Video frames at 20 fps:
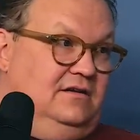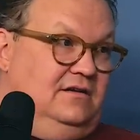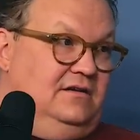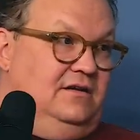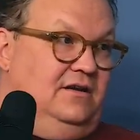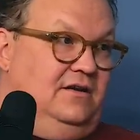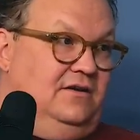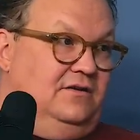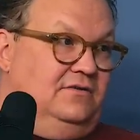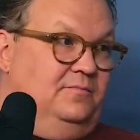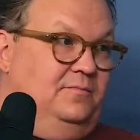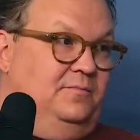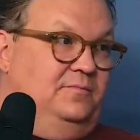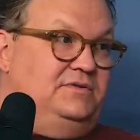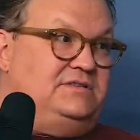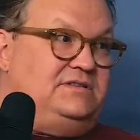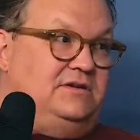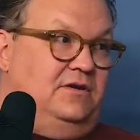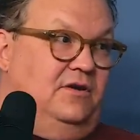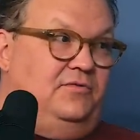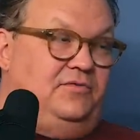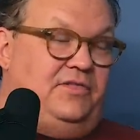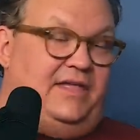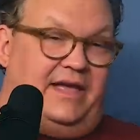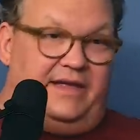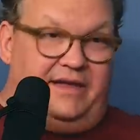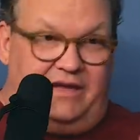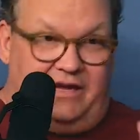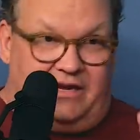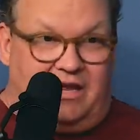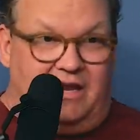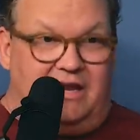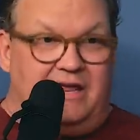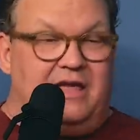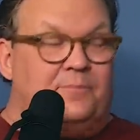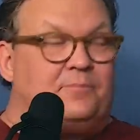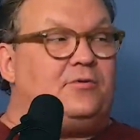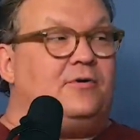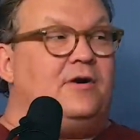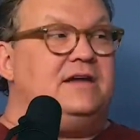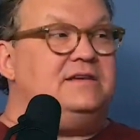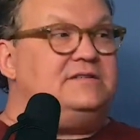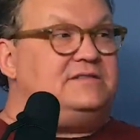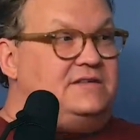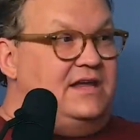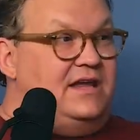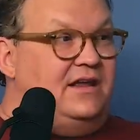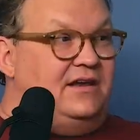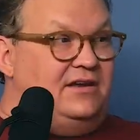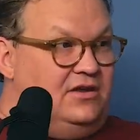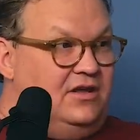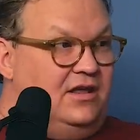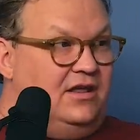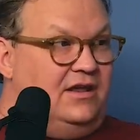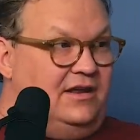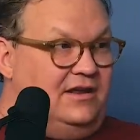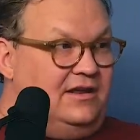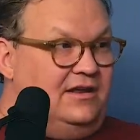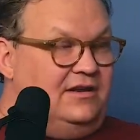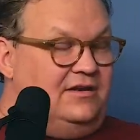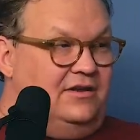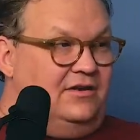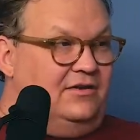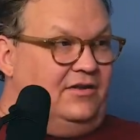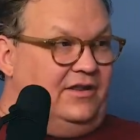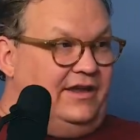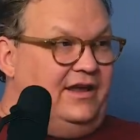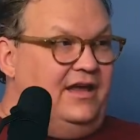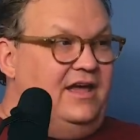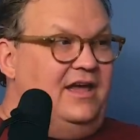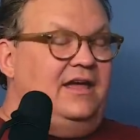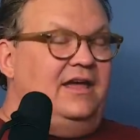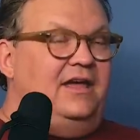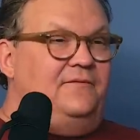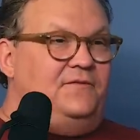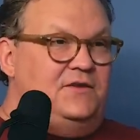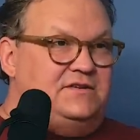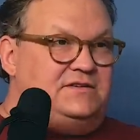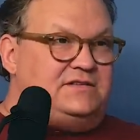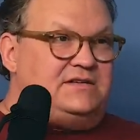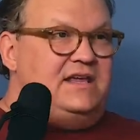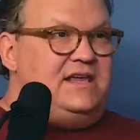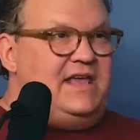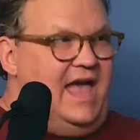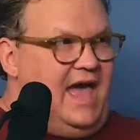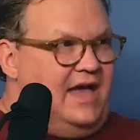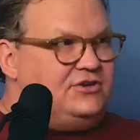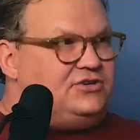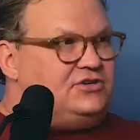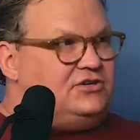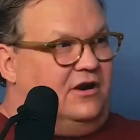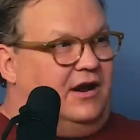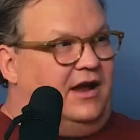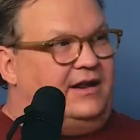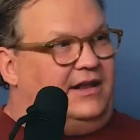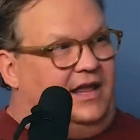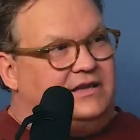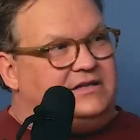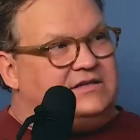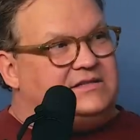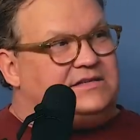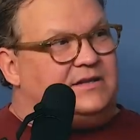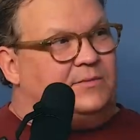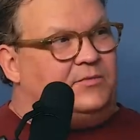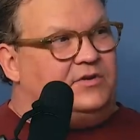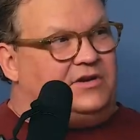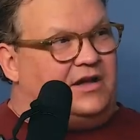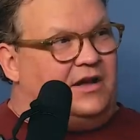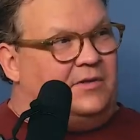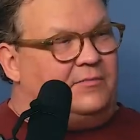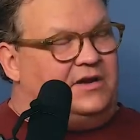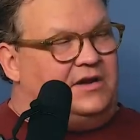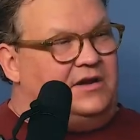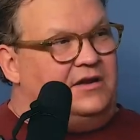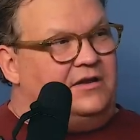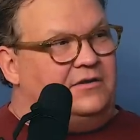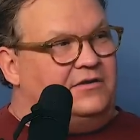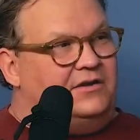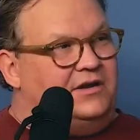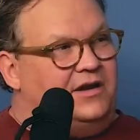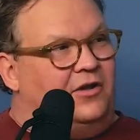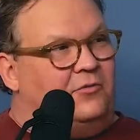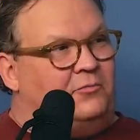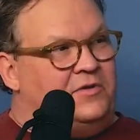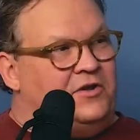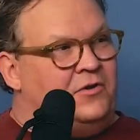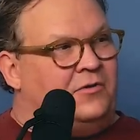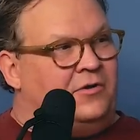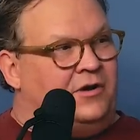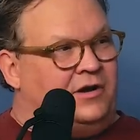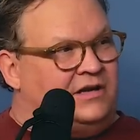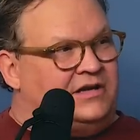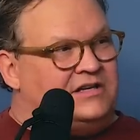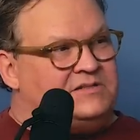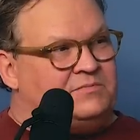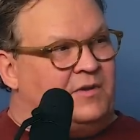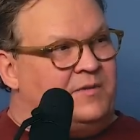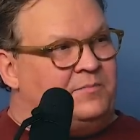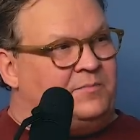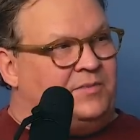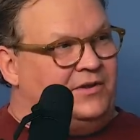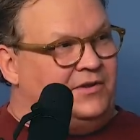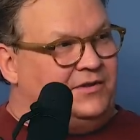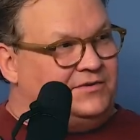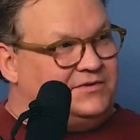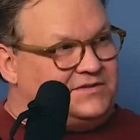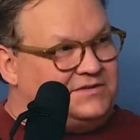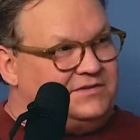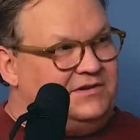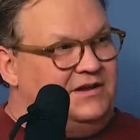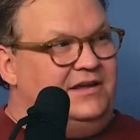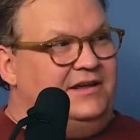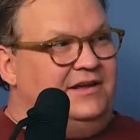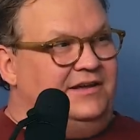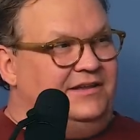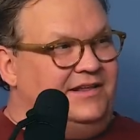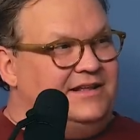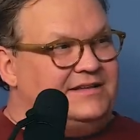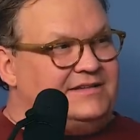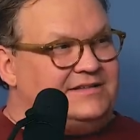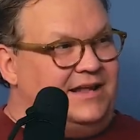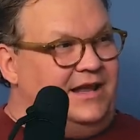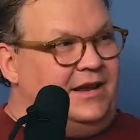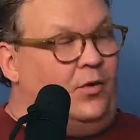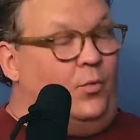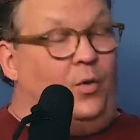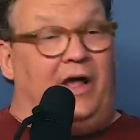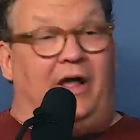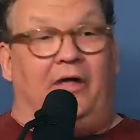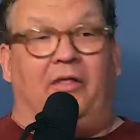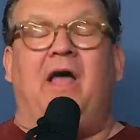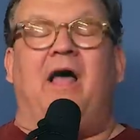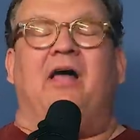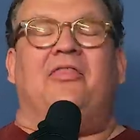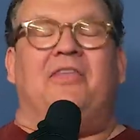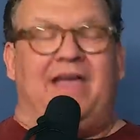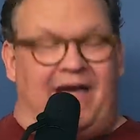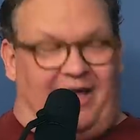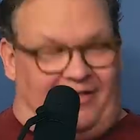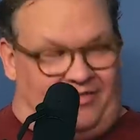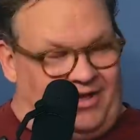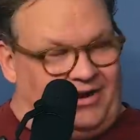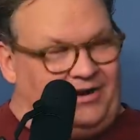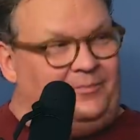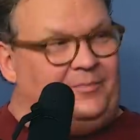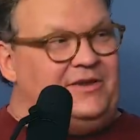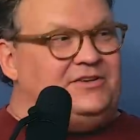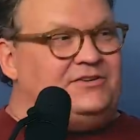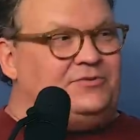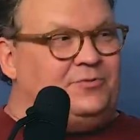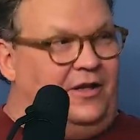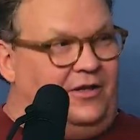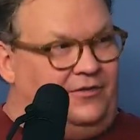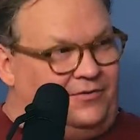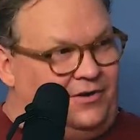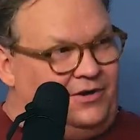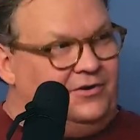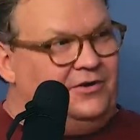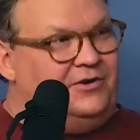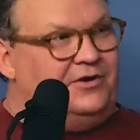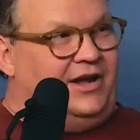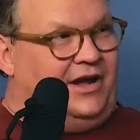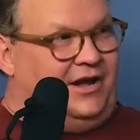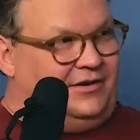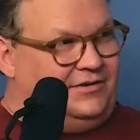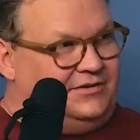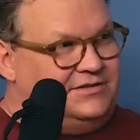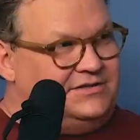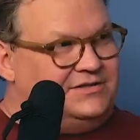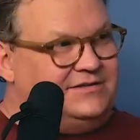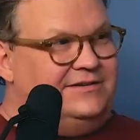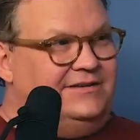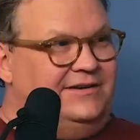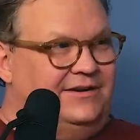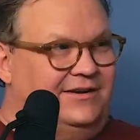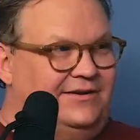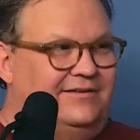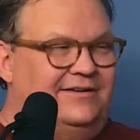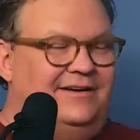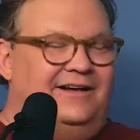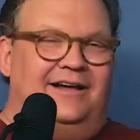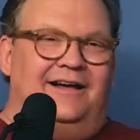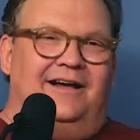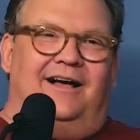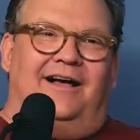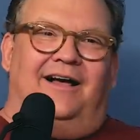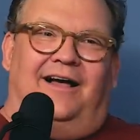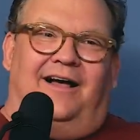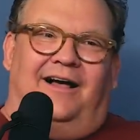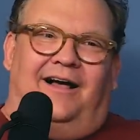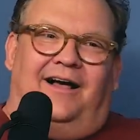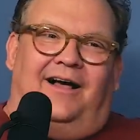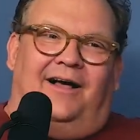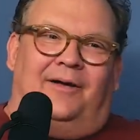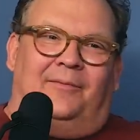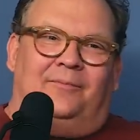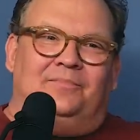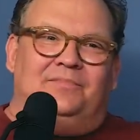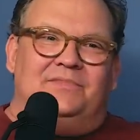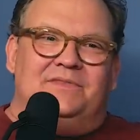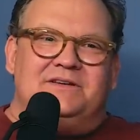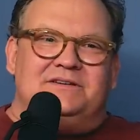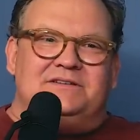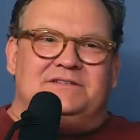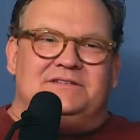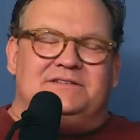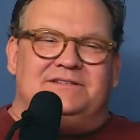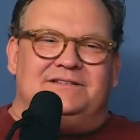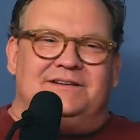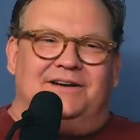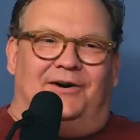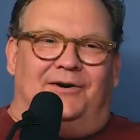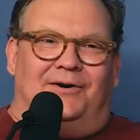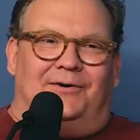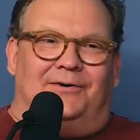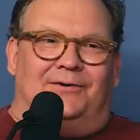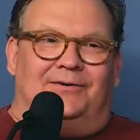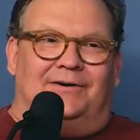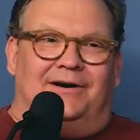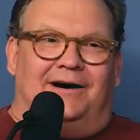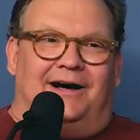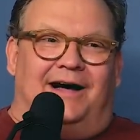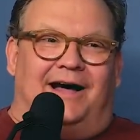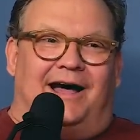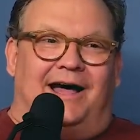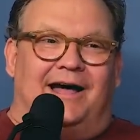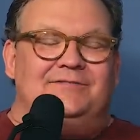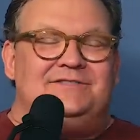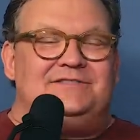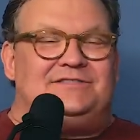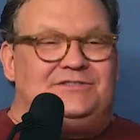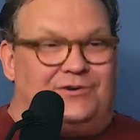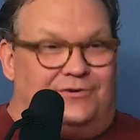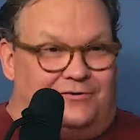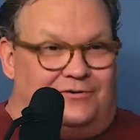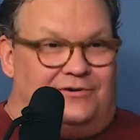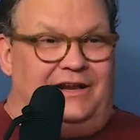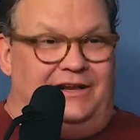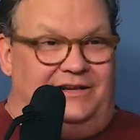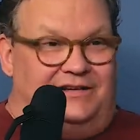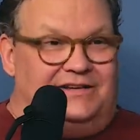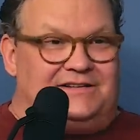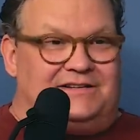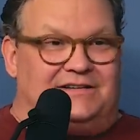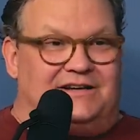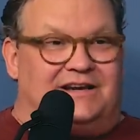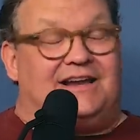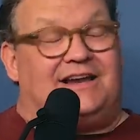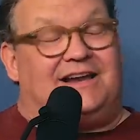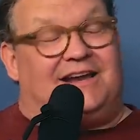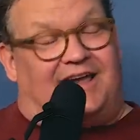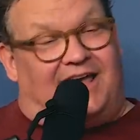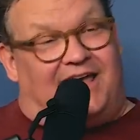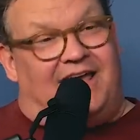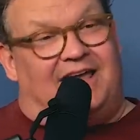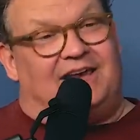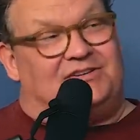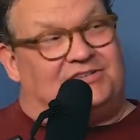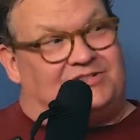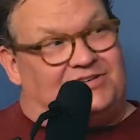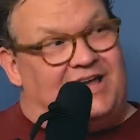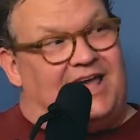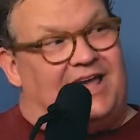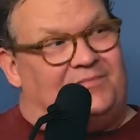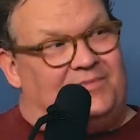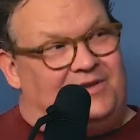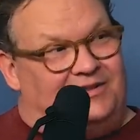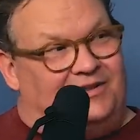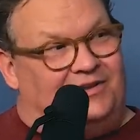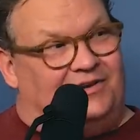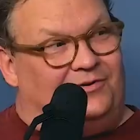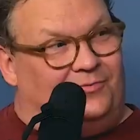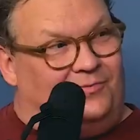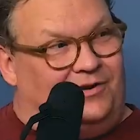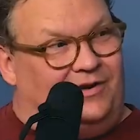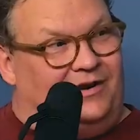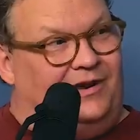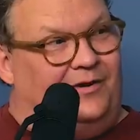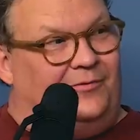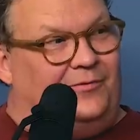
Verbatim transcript: You know, so that it can get pricey, and it can, you know, like if you say, yeah, sure, I'd like to someone come in here and help me organize my pills. That's like 12 grand. Yeah, that'll be $1,200. Right, you know, right. For today. So I was touring this kind of shabby little one.